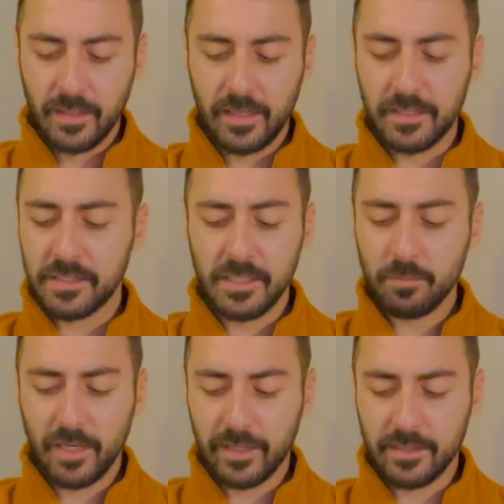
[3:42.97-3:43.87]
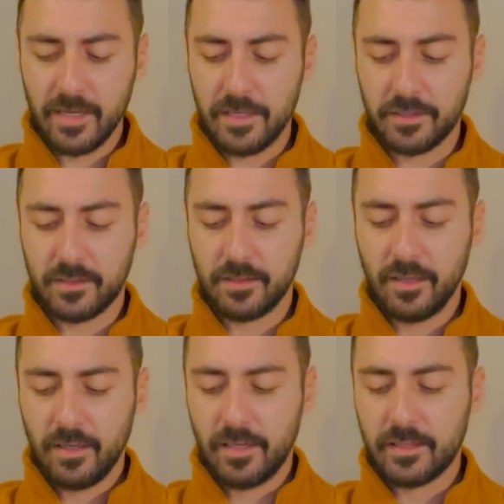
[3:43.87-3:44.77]
It seemed like a
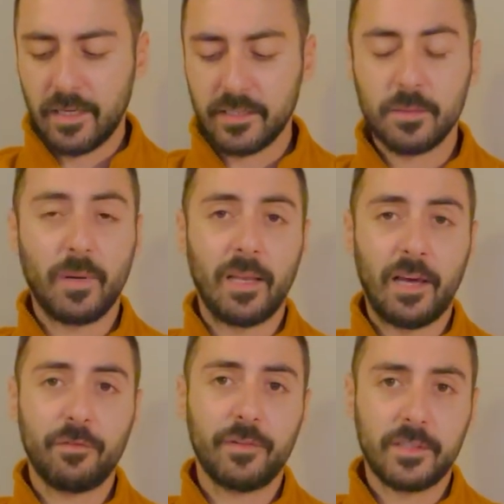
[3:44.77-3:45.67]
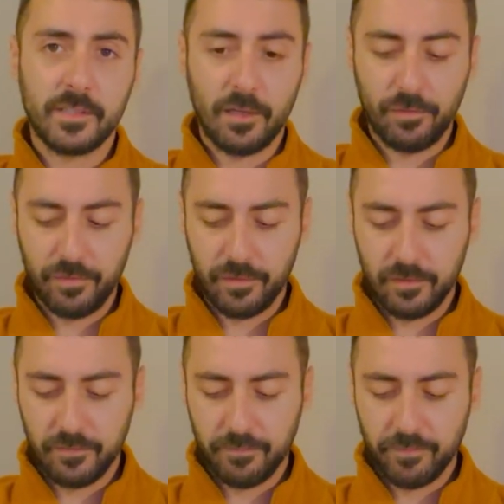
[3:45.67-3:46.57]
test by life itself.
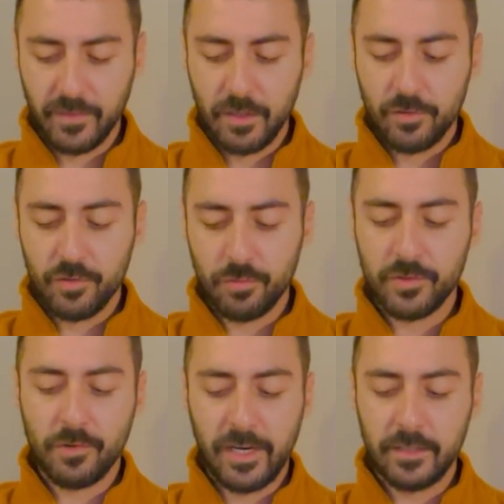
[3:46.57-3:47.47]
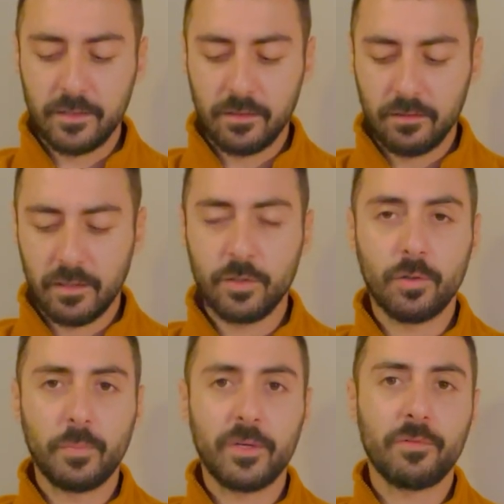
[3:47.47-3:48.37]
Choose right and you'll
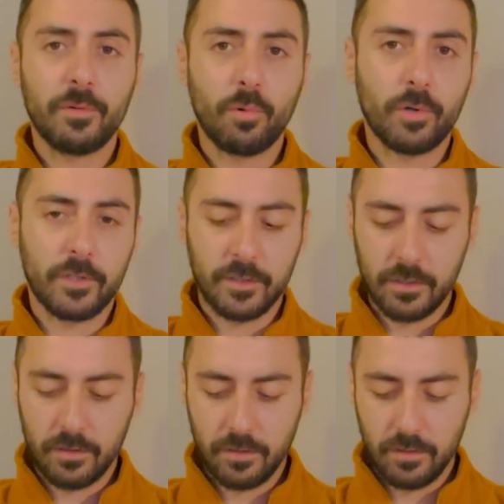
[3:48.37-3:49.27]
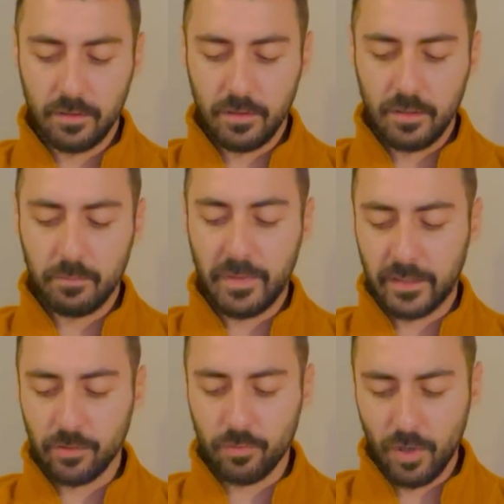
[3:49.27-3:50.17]
be rewarded. Make
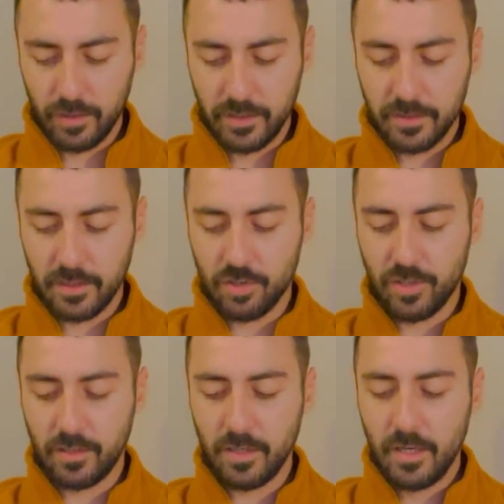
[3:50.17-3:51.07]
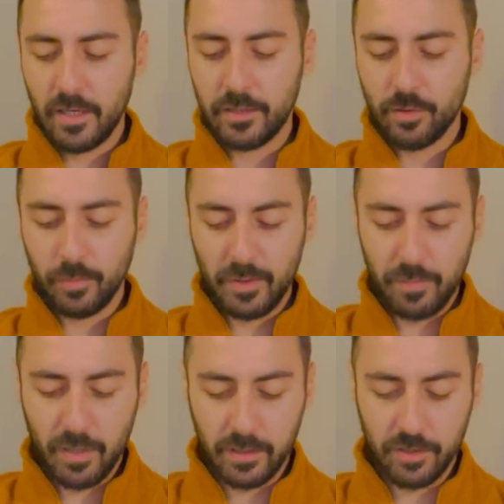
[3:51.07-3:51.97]
the wrong decision and you'll be
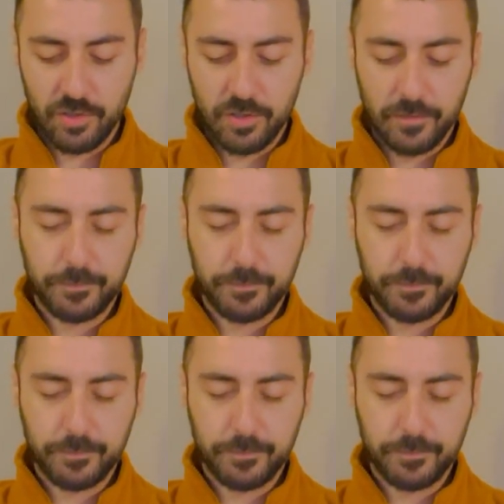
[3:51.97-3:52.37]
punished.